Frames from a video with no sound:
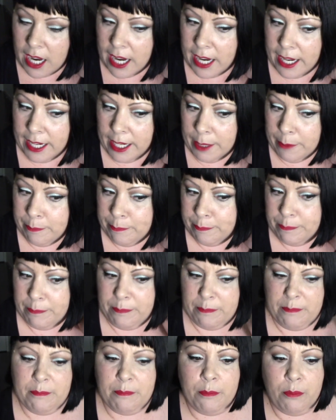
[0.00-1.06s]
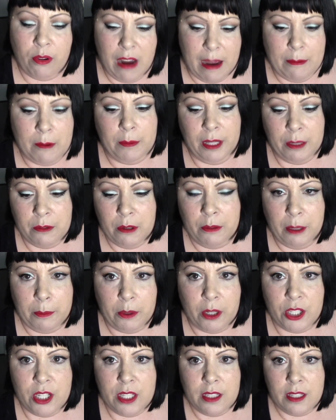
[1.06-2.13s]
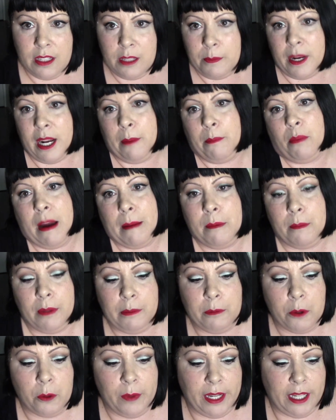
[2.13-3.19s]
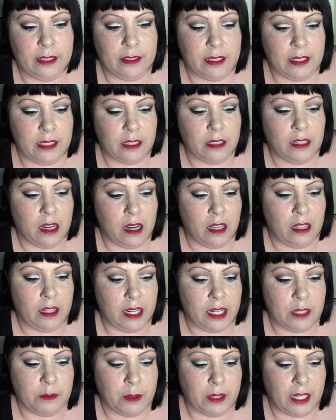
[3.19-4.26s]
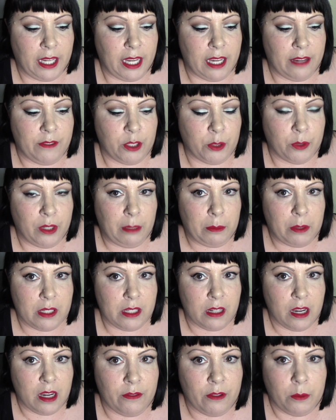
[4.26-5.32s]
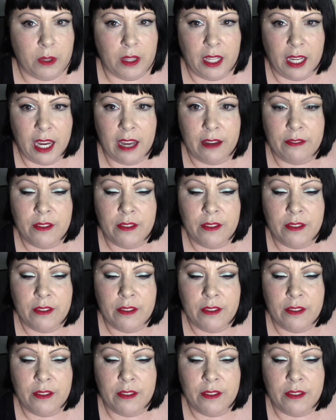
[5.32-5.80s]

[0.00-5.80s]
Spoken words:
I probably will repurchase this, but I probably will wait until the holidays when they have the 20% or when they